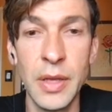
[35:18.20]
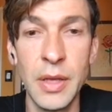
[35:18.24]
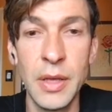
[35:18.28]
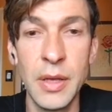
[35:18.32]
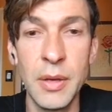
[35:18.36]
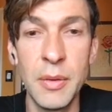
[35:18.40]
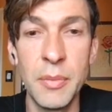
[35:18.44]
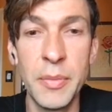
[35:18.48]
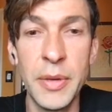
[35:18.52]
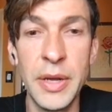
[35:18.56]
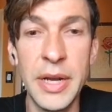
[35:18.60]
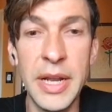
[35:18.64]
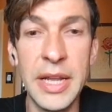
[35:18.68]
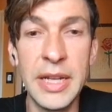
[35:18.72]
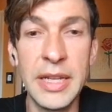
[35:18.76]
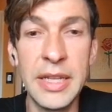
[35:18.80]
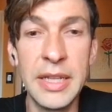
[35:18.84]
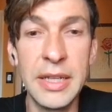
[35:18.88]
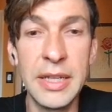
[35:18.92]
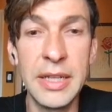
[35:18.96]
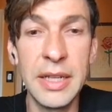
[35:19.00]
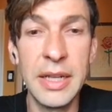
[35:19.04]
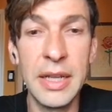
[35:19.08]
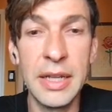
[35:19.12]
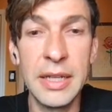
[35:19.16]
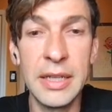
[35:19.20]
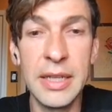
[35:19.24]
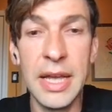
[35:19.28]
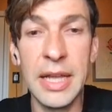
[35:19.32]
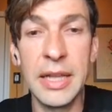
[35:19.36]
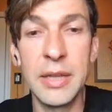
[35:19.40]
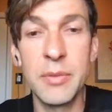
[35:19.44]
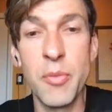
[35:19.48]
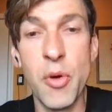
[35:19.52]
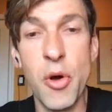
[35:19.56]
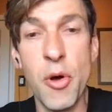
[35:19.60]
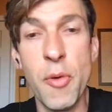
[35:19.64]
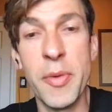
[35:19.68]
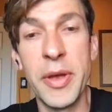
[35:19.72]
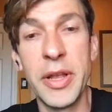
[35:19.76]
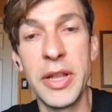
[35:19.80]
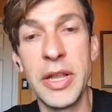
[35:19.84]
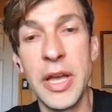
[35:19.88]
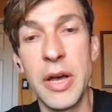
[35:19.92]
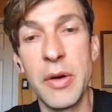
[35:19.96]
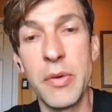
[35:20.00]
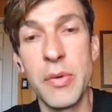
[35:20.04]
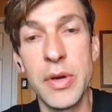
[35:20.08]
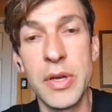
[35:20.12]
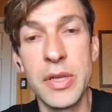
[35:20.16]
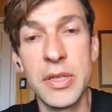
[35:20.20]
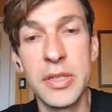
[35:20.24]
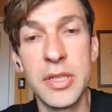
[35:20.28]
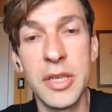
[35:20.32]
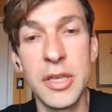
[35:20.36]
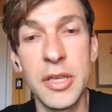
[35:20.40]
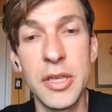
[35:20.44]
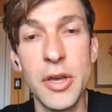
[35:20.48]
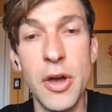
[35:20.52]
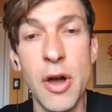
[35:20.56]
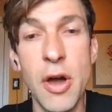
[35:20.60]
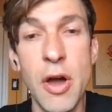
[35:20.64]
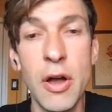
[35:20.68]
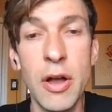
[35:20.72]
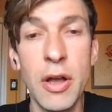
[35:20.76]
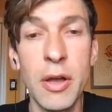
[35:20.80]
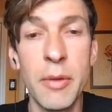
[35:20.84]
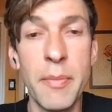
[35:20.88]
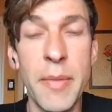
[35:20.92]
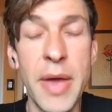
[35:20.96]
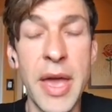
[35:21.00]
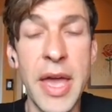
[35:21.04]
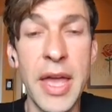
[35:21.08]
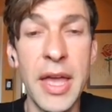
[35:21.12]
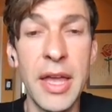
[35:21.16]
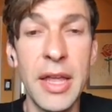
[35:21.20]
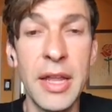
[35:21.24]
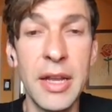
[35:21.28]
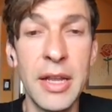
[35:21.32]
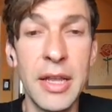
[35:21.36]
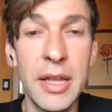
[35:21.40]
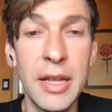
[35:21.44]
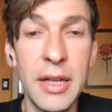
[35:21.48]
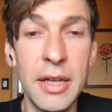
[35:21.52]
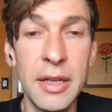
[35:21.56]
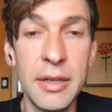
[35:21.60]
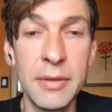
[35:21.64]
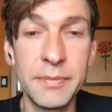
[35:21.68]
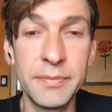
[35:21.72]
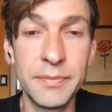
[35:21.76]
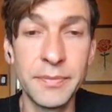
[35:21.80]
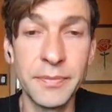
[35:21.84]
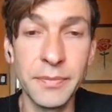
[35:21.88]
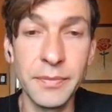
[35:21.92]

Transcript: But at that moment, I was a young man and